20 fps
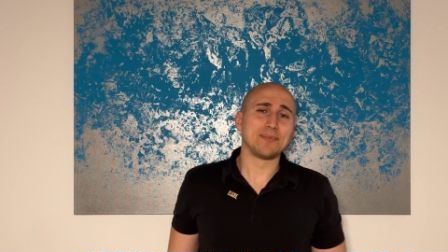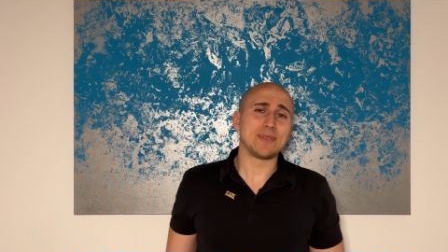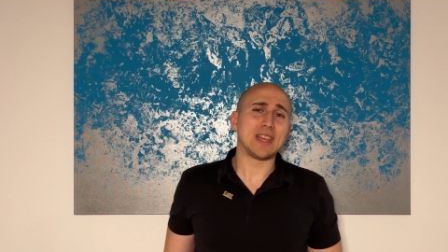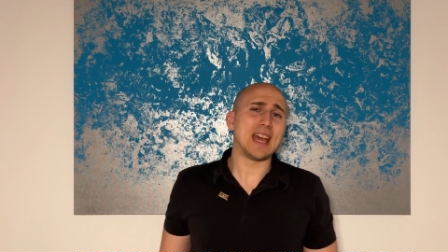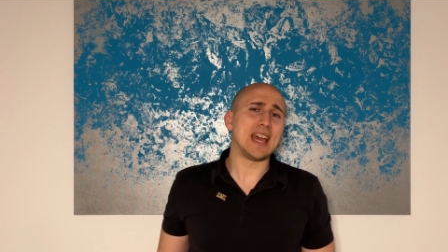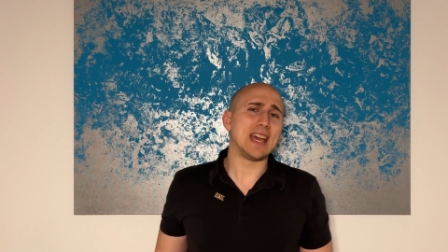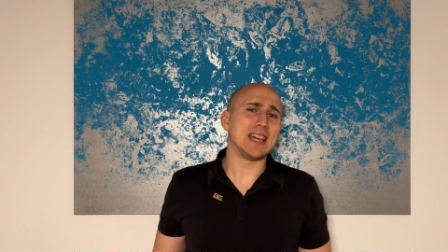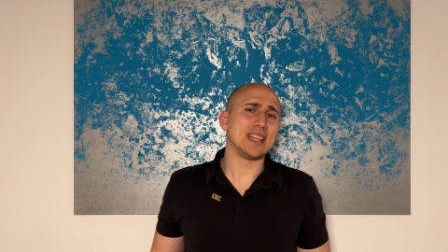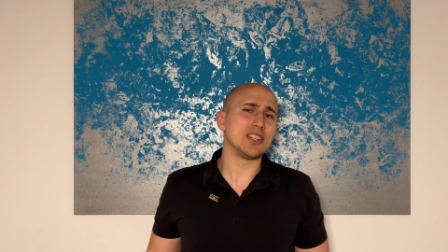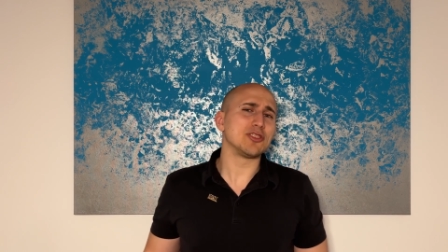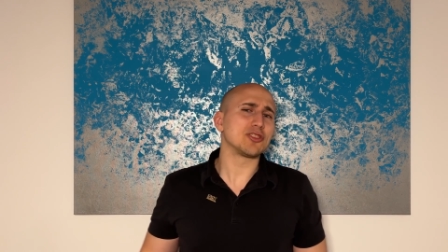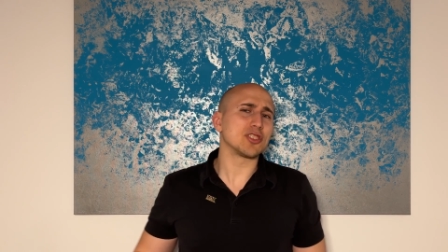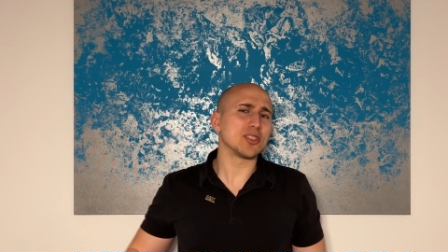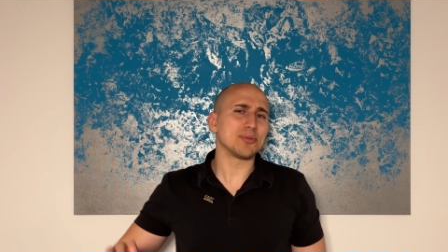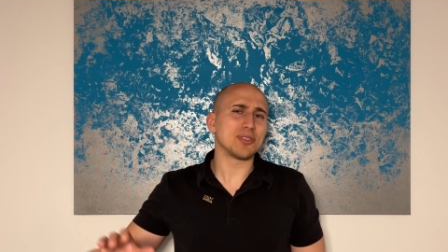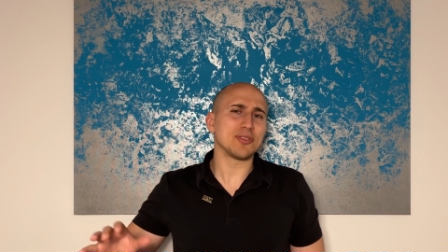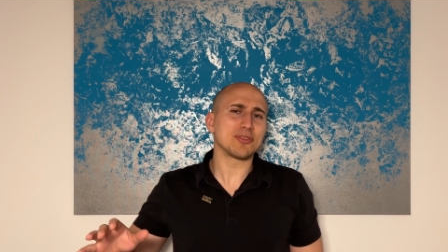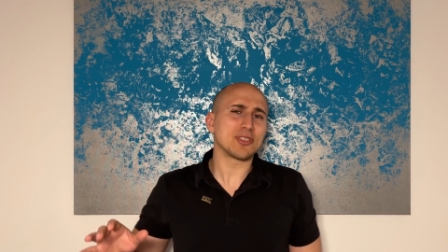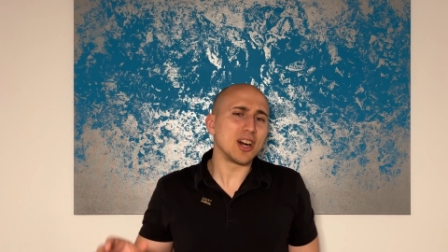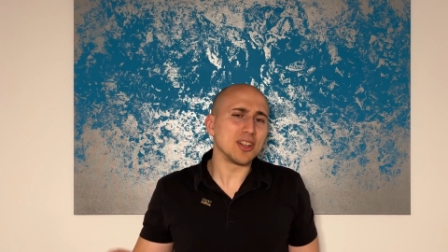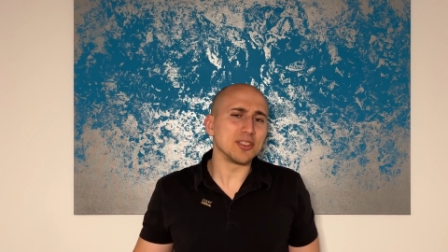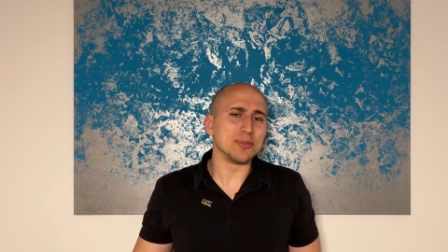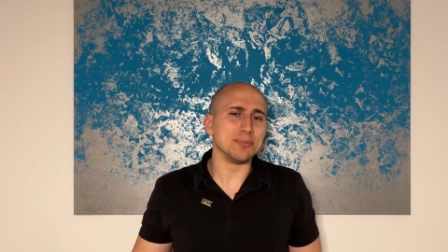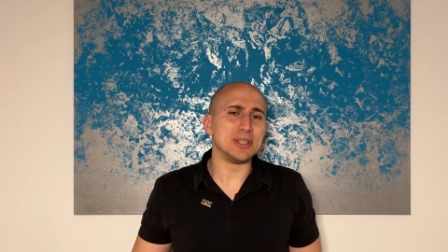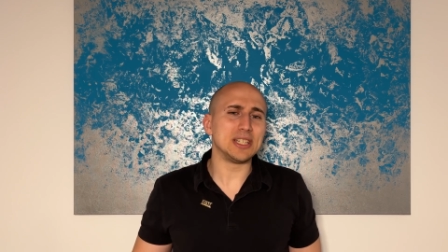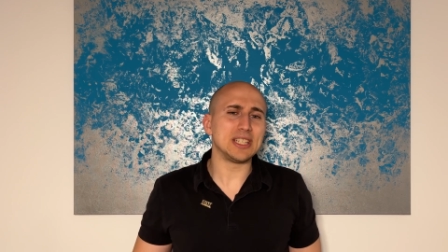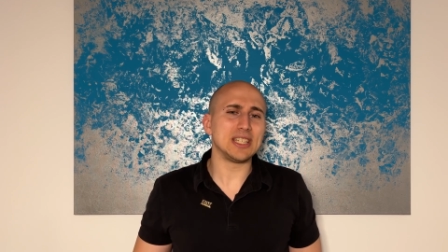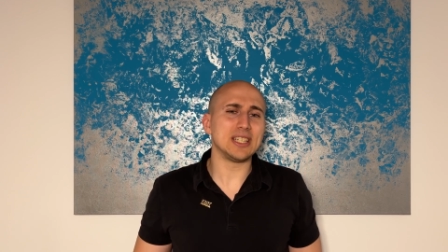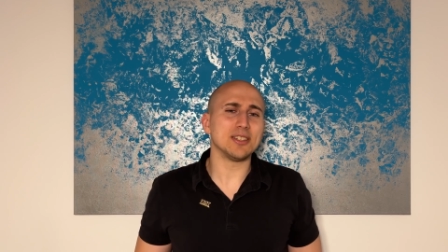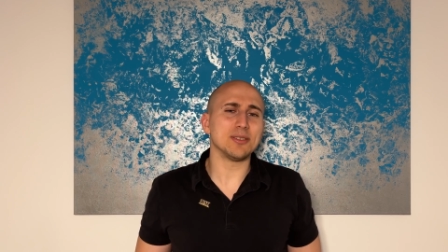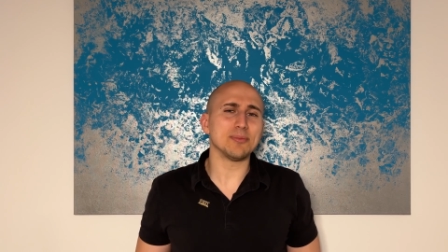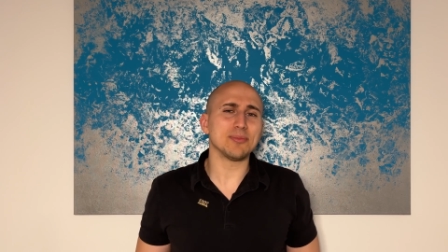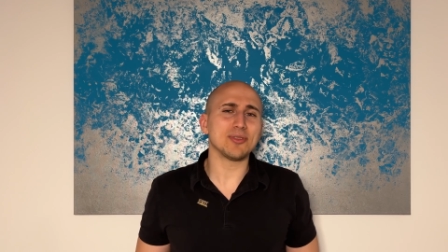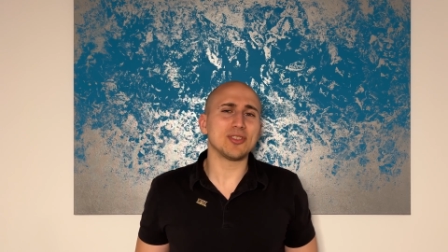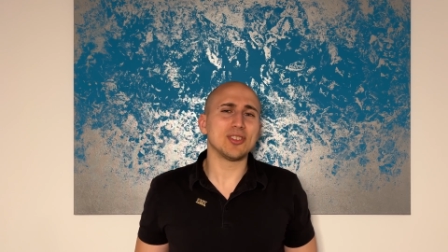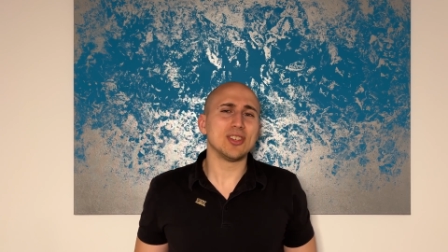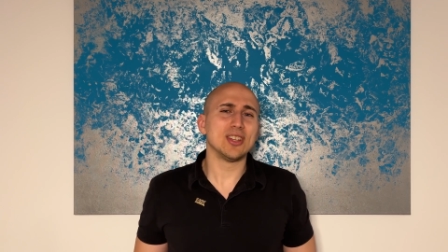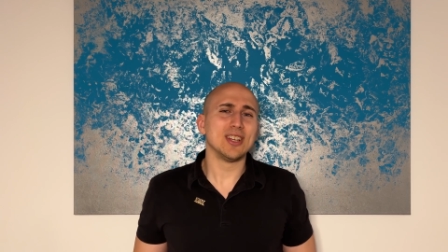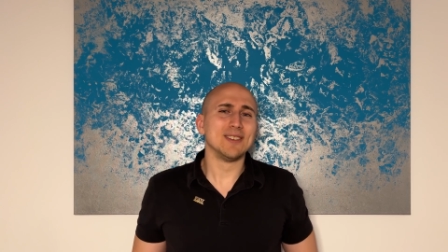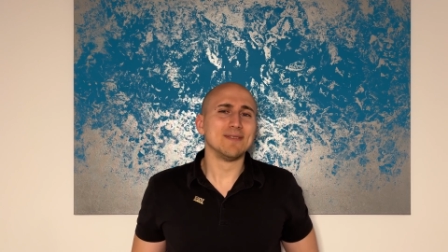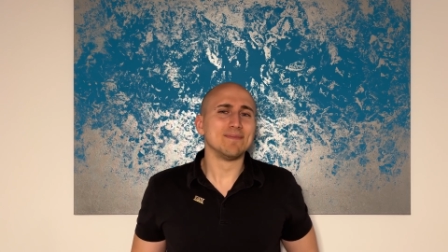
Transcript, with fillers: And in terms of condominiums,